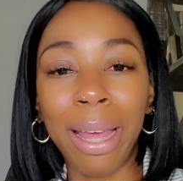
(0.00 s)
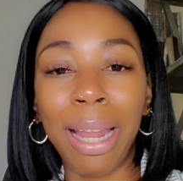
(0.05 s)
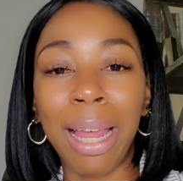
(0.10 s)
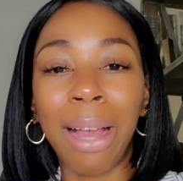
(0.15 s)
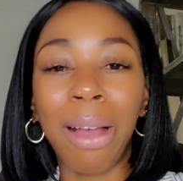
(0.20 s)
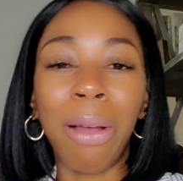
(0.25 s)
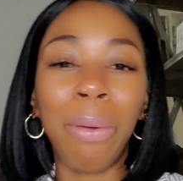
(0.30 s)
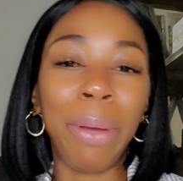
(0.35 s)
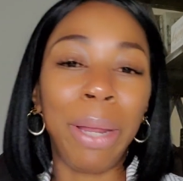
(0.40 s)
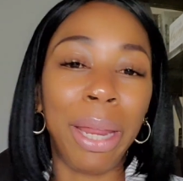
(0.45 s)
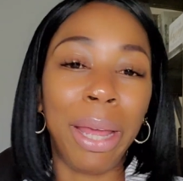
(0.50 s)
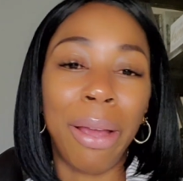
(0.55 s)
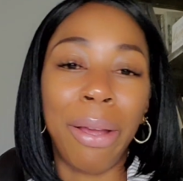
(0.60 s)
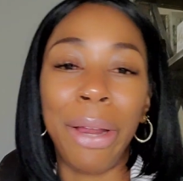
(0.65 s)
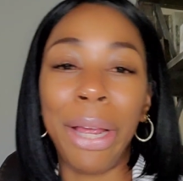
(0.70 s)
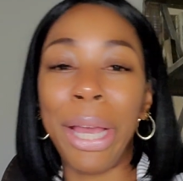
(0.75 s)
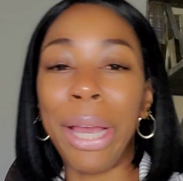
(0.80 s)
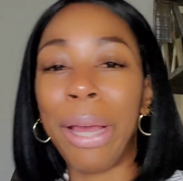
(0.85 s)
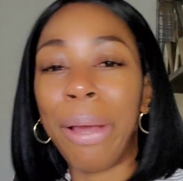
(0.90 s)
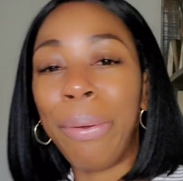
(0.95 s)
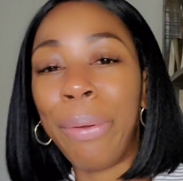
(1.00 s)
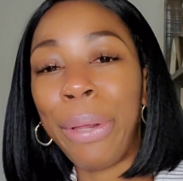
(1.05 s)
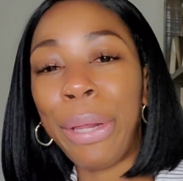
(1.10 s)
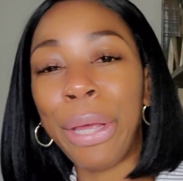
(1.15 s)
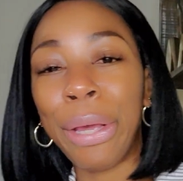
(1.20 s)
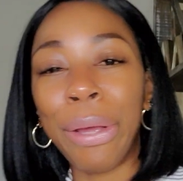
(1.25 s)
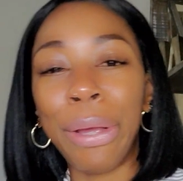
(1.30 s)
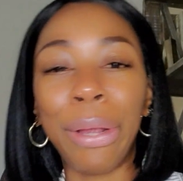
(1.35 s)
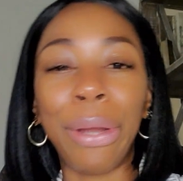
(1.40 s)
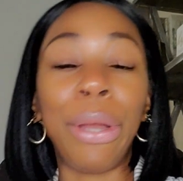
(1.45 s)
Like, are we there yet? Are we
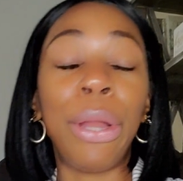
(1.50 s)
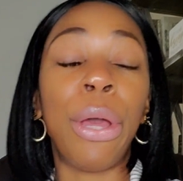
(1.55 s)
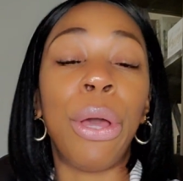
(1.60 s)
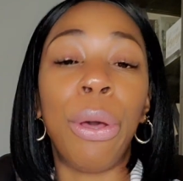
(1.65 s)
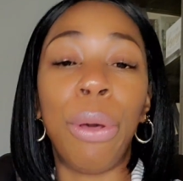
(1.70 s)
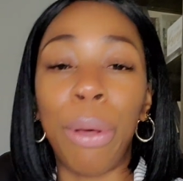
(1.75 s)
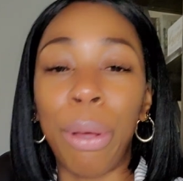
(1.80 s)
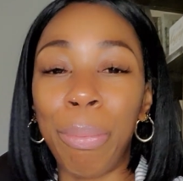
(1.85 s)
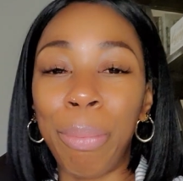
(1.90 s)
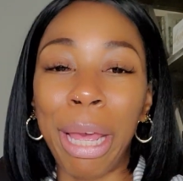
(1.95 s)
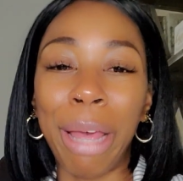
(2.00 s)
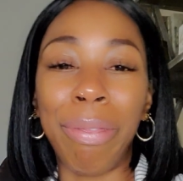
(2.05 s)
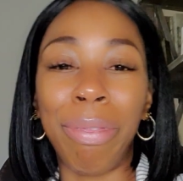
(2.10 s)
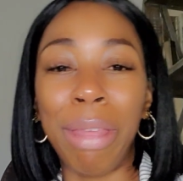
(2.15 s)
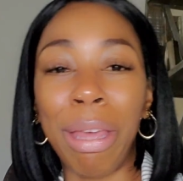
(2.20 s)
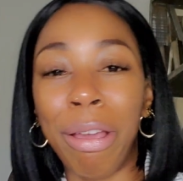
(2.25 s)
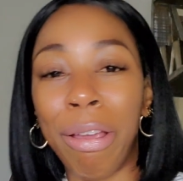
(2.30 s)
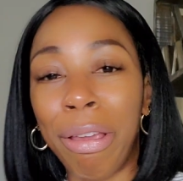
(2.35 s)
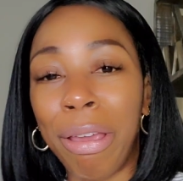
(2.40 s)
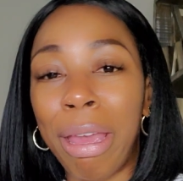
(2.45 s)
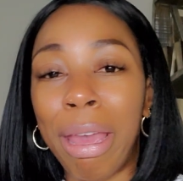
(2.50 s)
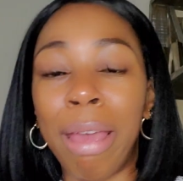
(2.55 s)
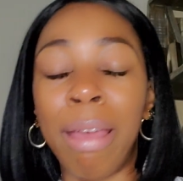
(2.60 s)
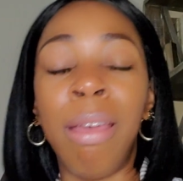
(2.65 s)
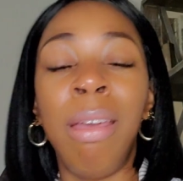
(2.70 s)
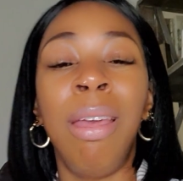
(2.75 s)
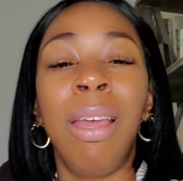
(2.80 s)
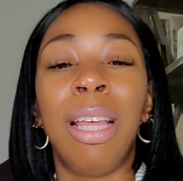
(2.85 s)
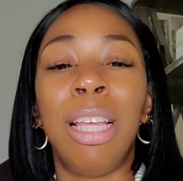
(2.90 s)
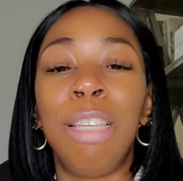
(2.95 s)
there yet? No, I'm not there yet.
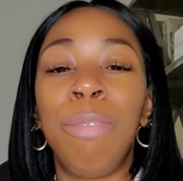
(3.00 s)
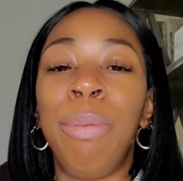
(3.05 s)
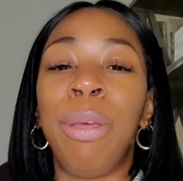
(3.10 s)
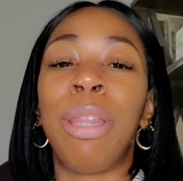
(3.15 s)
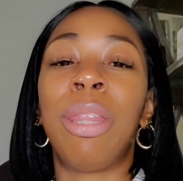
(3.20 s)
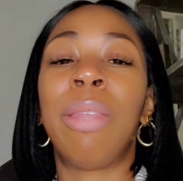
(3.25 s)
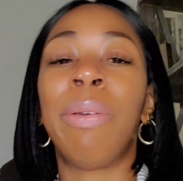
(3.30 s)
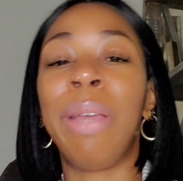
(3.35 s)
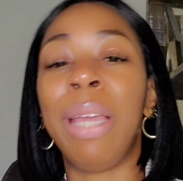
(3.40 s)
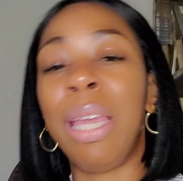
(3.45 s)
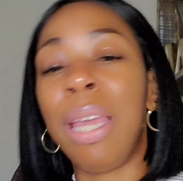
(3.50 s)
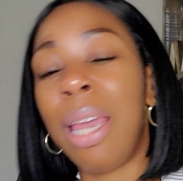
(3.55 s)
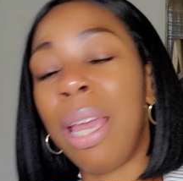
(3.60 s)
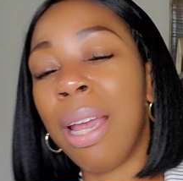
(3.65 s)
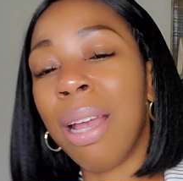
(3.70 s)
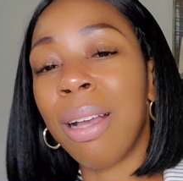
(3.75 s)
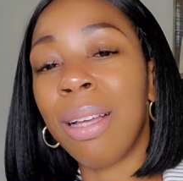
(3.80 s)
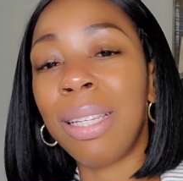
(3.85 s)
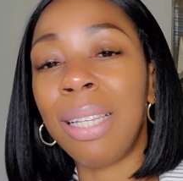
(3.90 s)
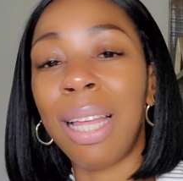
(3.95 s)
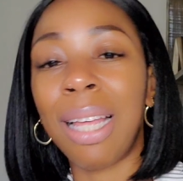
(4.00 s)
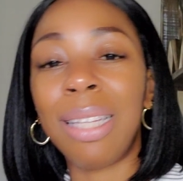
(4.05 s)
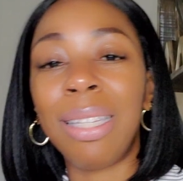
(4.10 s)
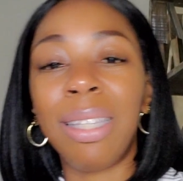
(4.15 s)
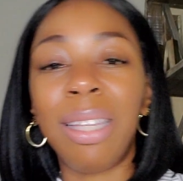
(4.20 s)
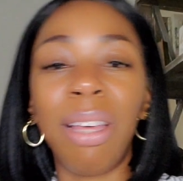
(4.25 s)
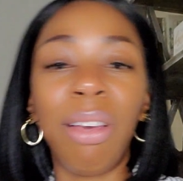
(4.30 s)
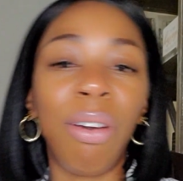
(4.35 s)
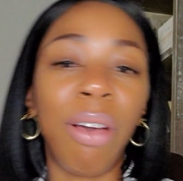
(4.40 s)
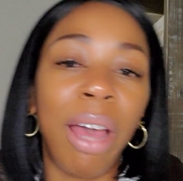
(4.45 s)
It's been 3 years and I
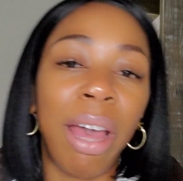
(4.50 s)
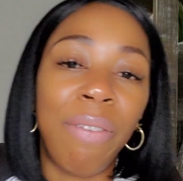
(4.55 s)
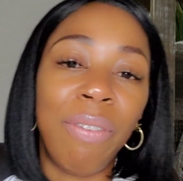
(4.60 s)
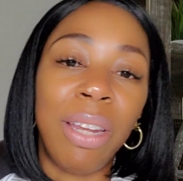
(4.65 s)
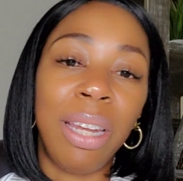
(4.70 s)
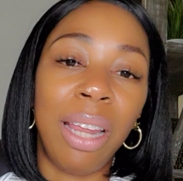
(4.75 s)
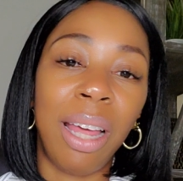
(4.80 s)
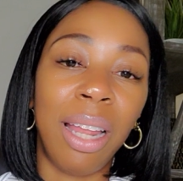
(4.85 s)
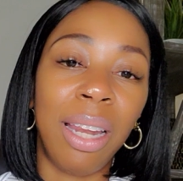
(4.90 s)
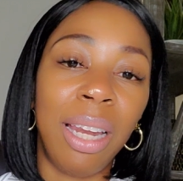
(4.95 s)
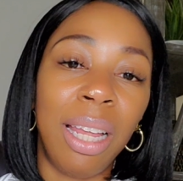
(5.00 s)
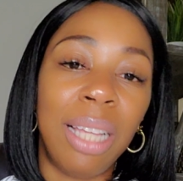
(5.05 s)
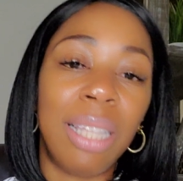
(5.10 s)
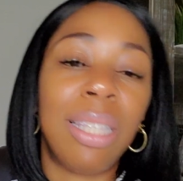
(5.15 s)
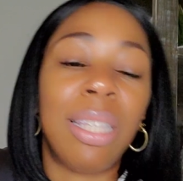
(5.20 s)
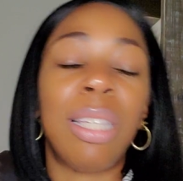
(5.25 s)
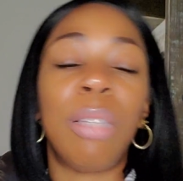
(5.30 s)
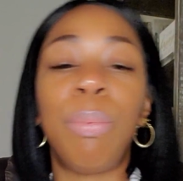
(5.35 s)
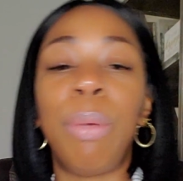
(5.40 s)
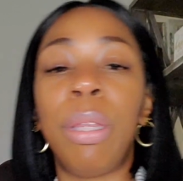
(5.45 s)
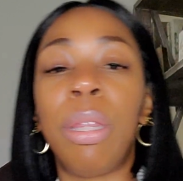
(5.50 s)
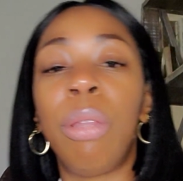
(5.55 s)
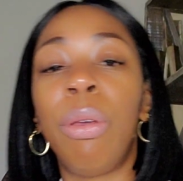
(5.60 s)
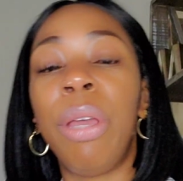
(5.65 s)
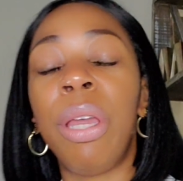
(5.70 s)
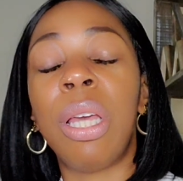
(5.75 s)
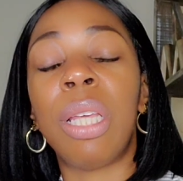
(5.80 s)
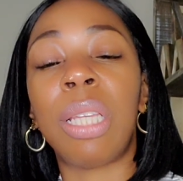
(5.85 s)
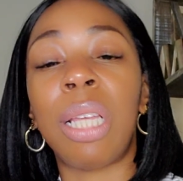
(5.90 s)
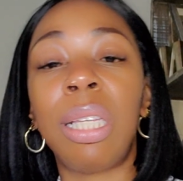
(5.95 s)
still haven't done this. It's been 3
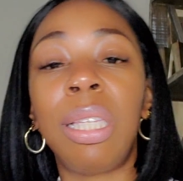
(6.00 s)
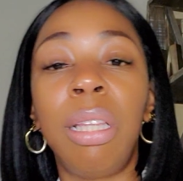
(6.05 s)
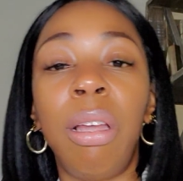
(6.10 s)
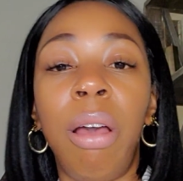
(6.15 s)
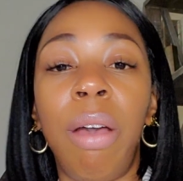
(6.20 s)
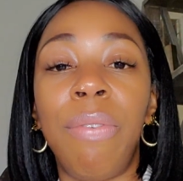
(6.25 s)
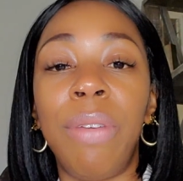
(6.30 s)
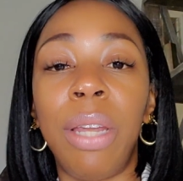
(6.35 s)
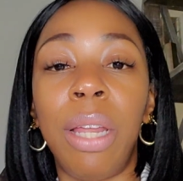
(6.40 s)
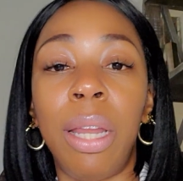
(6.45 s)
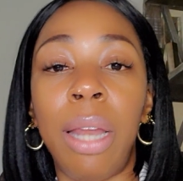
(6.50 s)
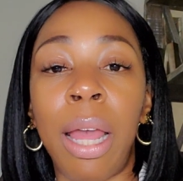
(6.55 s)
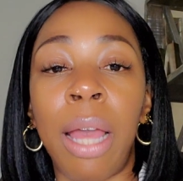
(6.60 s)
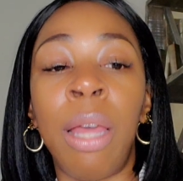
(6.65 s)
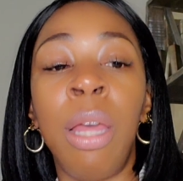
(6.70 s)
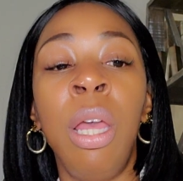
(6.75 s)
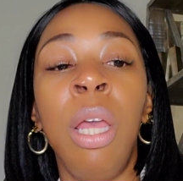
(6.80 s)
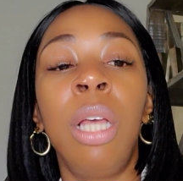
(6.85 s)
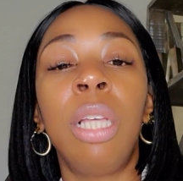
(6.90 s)
years, I still haven't done that.